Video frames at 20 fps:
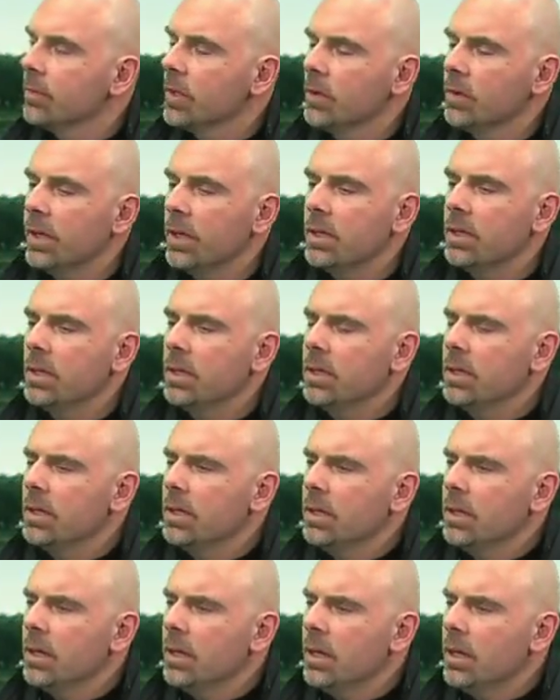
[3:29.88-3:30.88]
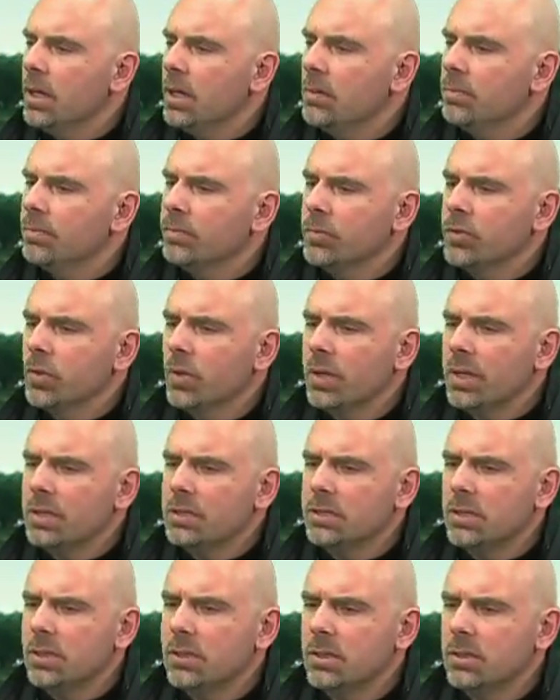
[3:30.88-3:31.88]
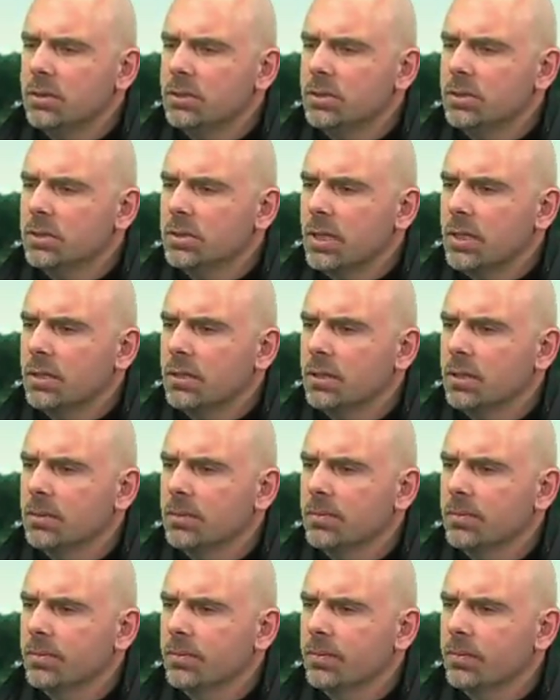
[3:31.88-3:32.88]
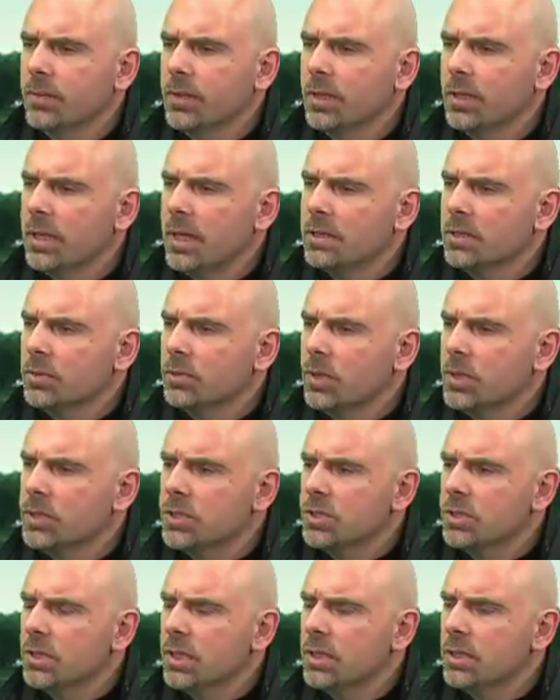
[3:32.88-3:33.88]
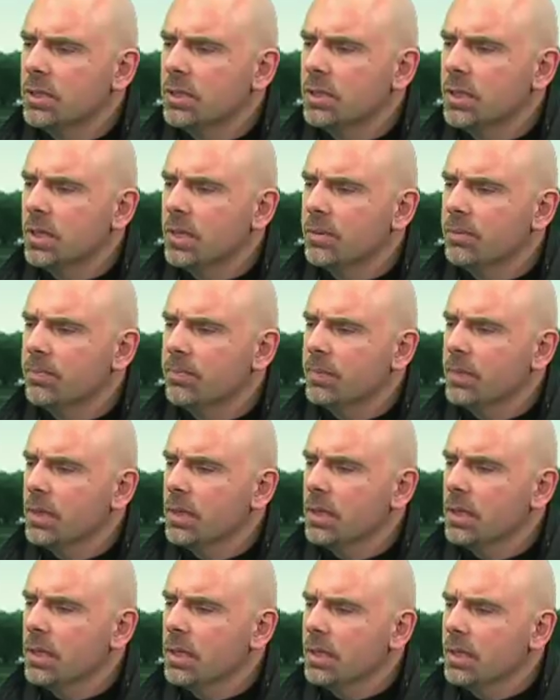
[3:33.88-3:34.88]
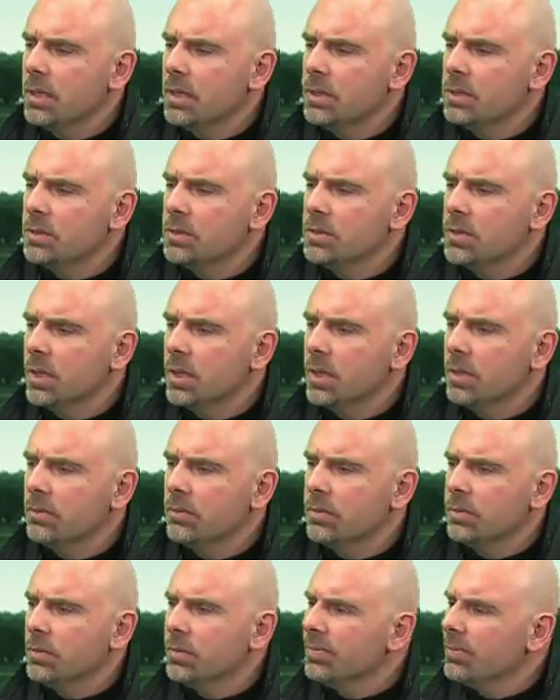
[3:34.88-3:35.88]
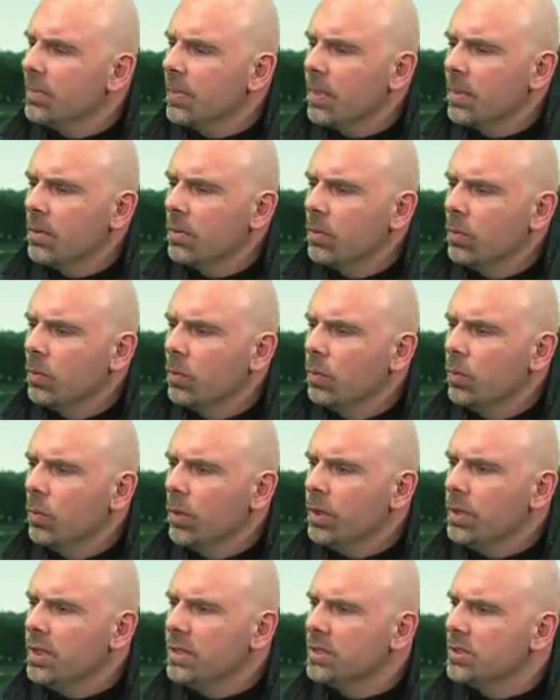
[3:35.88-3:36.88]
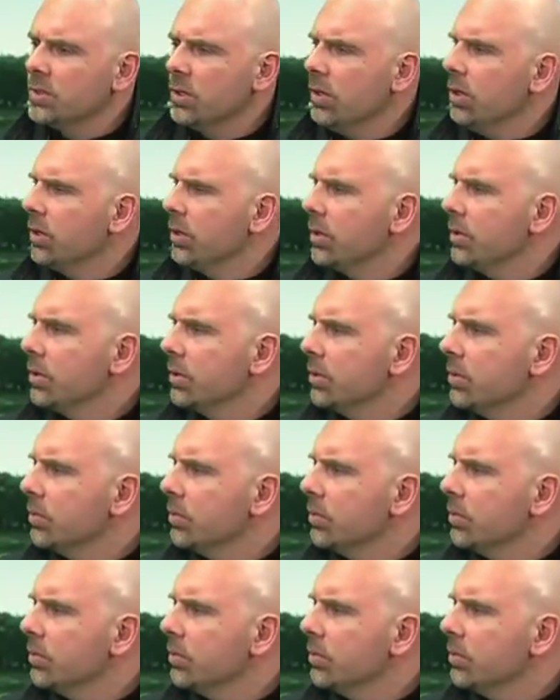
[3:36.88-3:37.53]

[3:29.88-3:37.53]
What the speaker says: Okay. So I guess then just kind of the last question then is where do you start?